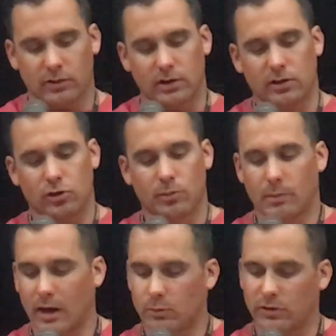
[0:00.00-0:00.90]
the human
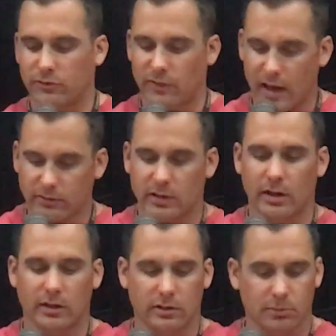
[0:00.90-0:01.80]
mind was
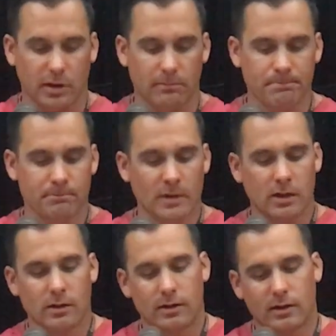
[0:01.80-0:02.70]
fascinating to me.
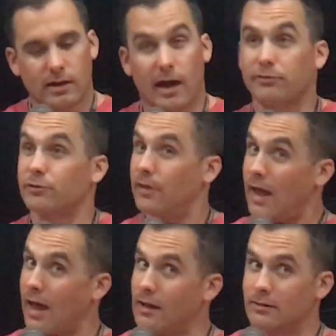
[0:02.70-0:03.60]
After
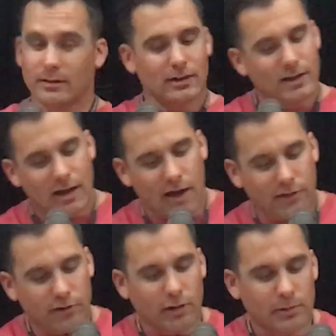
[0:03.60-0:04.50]
that, I
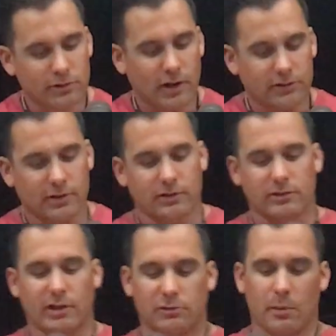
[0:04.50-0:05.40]
found criminal justice and
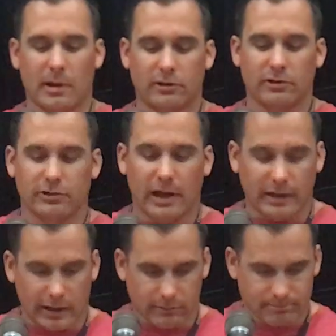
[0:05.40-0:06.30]
changed my majors yet
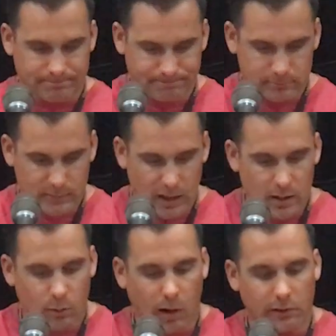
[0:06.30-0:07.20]
again.
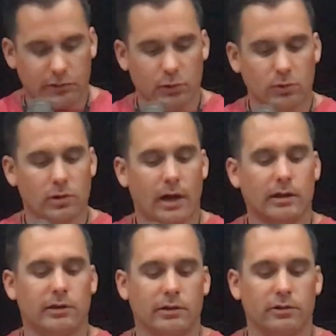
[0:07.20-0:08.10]
While in school, I
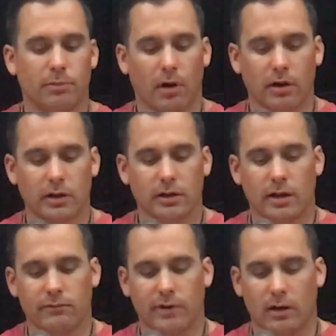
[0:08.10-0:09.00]
continued to party
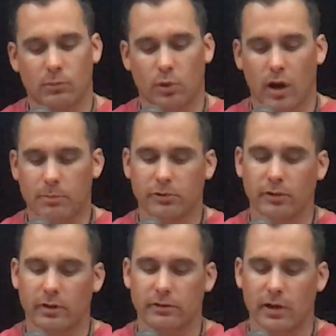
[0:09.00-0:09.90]
and found more
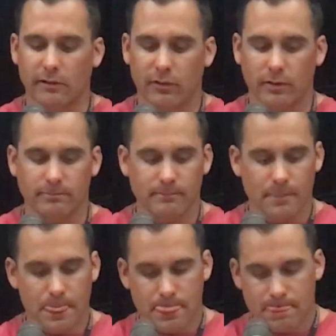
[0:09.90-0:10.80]
opportunities to have fun.
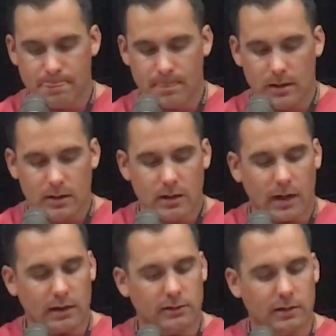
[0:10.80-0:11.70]
I
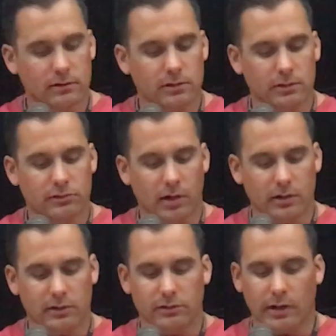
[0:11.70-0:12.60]
continued doing drugs
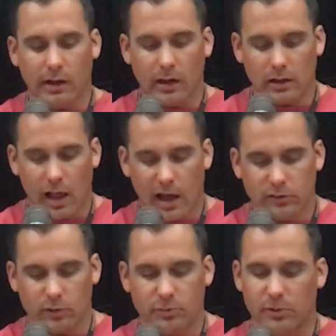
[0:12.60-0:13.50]
and drinking in class,
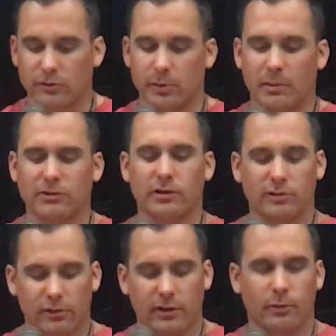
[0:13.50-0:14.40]
which proved to be much
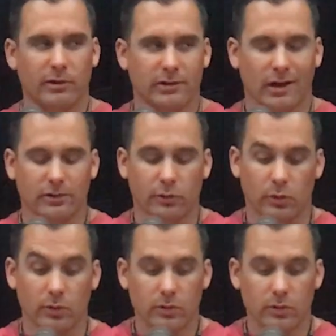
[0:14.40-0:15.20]
easier than it was in high school.